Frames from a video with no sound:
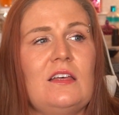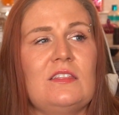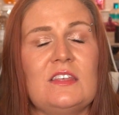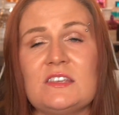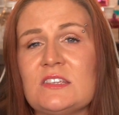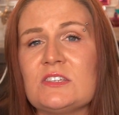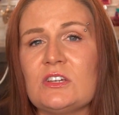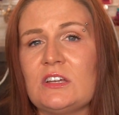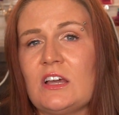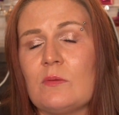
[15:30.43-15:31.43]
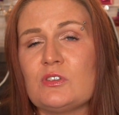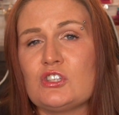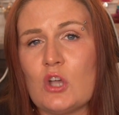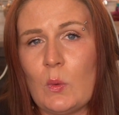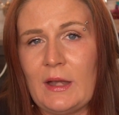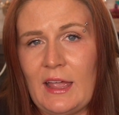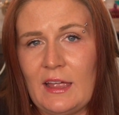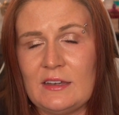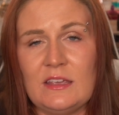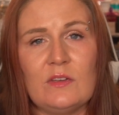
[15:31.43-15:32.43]
This is going to come so in
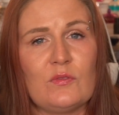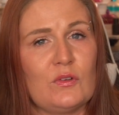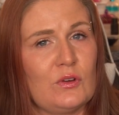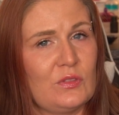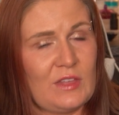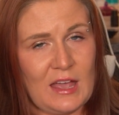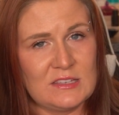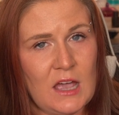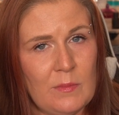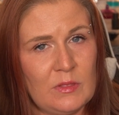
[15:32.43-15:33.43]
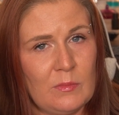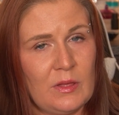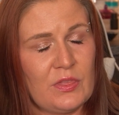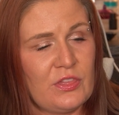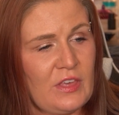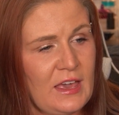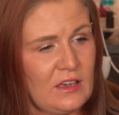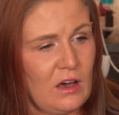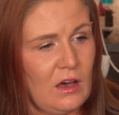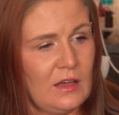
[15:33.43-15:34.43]
handy for that time of the month. Thank
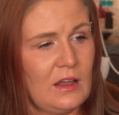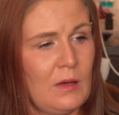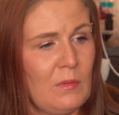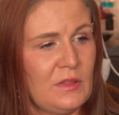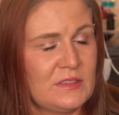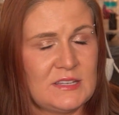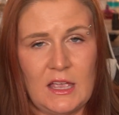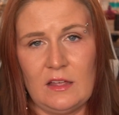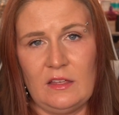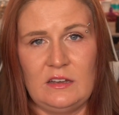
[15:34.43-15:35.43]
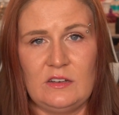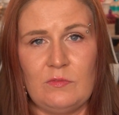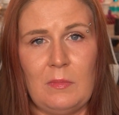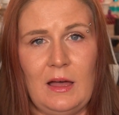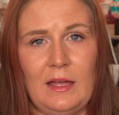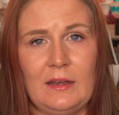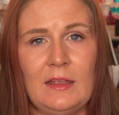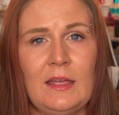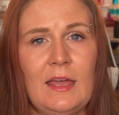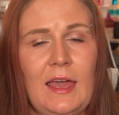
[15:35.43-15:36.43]
God I'm on the tail end of
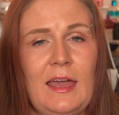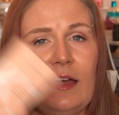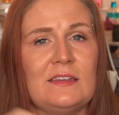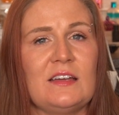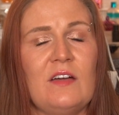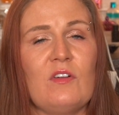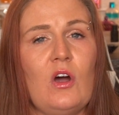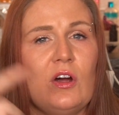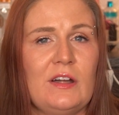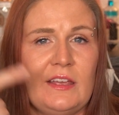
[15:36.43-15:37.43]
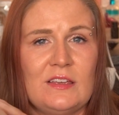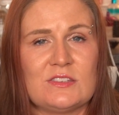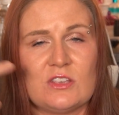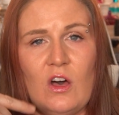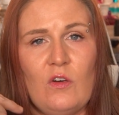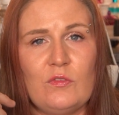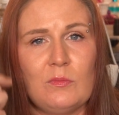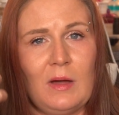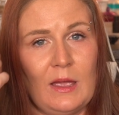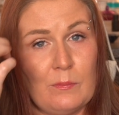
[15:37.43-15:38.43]
mine, and I've already solved
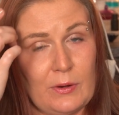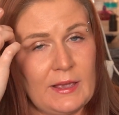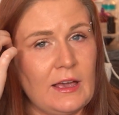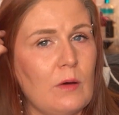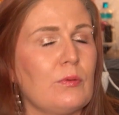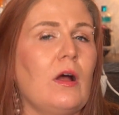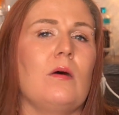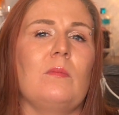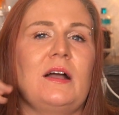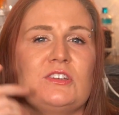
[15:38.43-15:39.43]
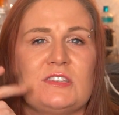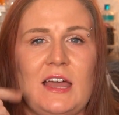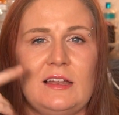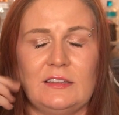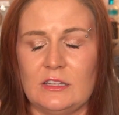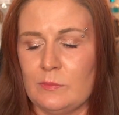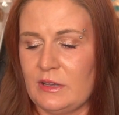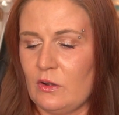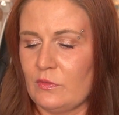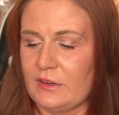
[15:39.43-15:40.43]
my breakout problem. I just had a little
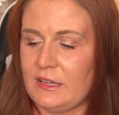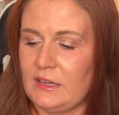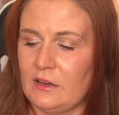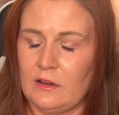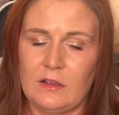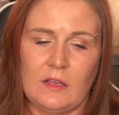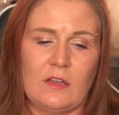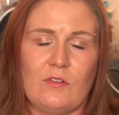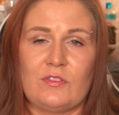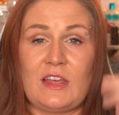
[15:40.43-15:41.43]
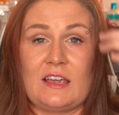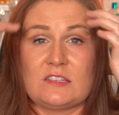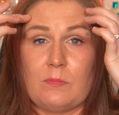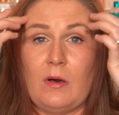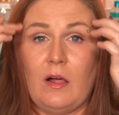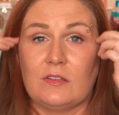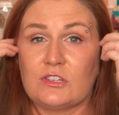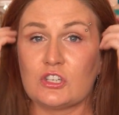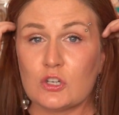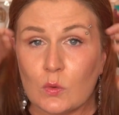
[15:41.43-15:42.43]
bit over here thanks to
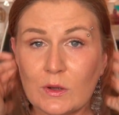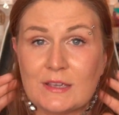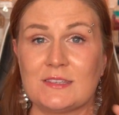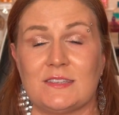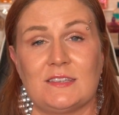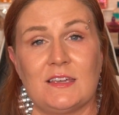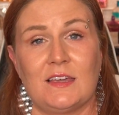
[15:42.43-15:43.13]
Paula's Choice